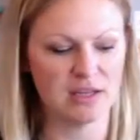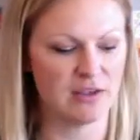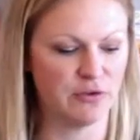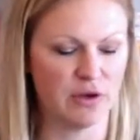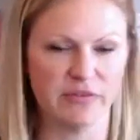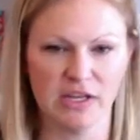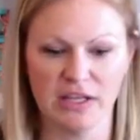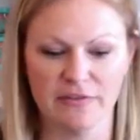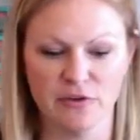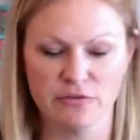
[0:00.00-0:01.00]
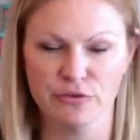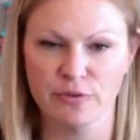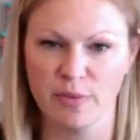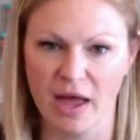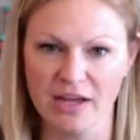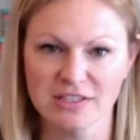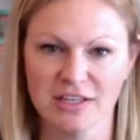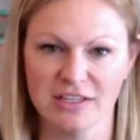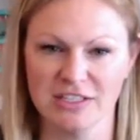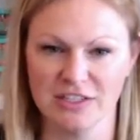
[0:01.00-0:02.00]
If you have any left over from that,
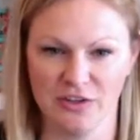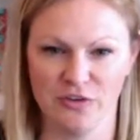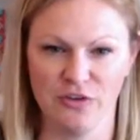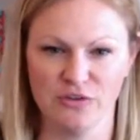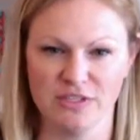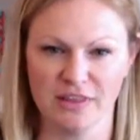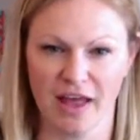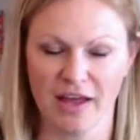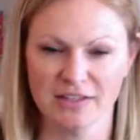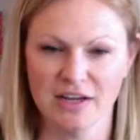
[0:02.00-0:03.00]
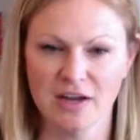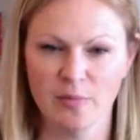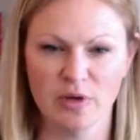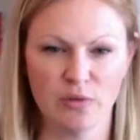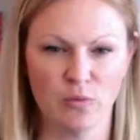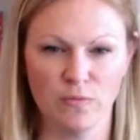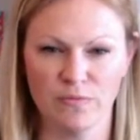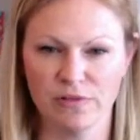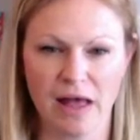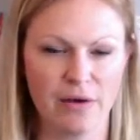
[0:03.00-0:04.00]
continue using that. But
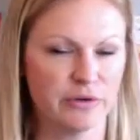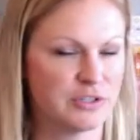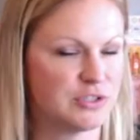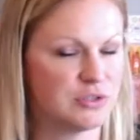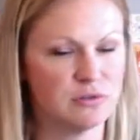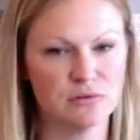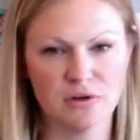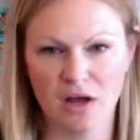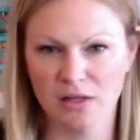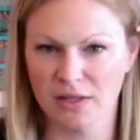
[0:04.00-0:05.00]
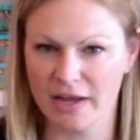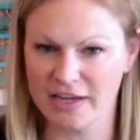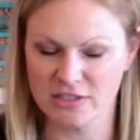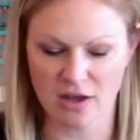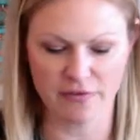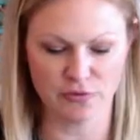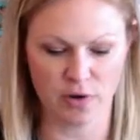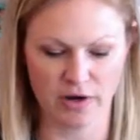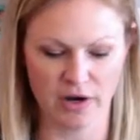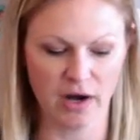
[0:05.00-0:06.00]
flowers do not like soft
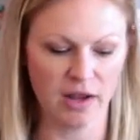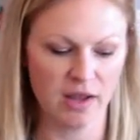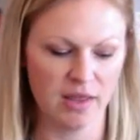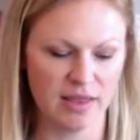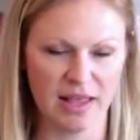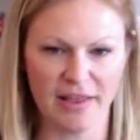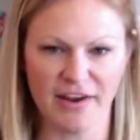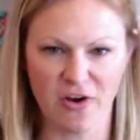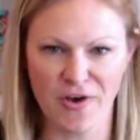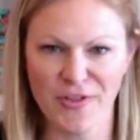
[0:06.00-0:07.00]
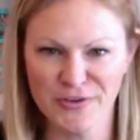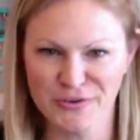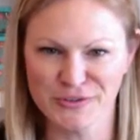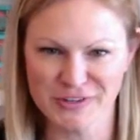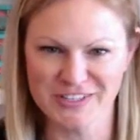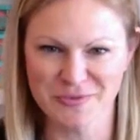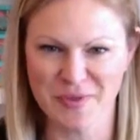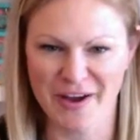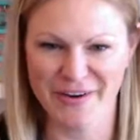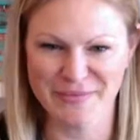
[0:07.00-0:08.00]
water. They like all the nutrients from the
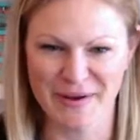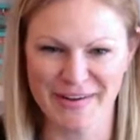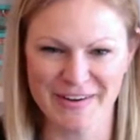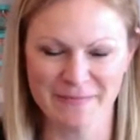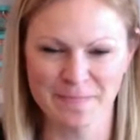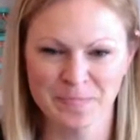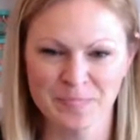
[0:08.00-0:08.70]
hard water.